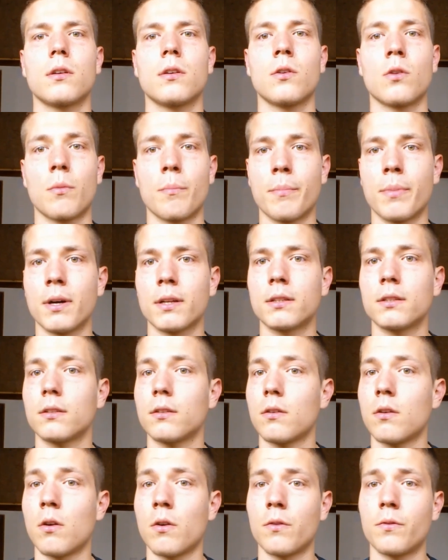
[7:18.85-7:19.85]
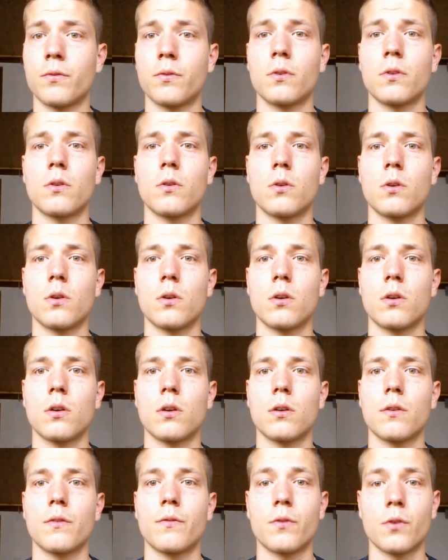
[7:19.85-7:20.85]
your butt off
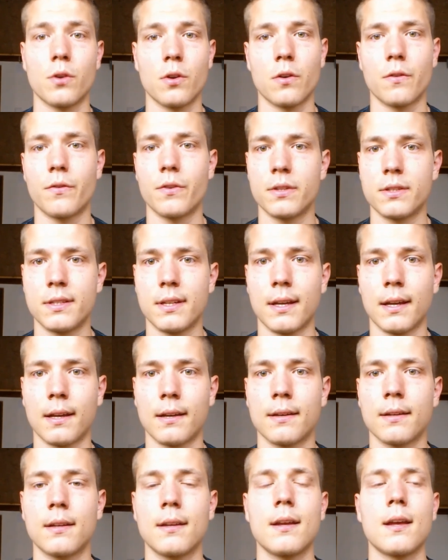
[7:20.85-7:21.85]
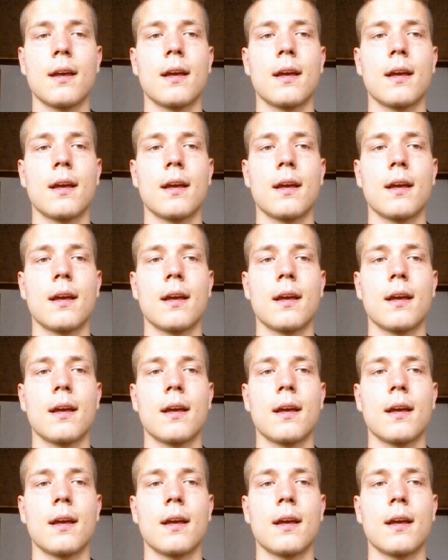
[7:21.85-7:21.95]
for your physique?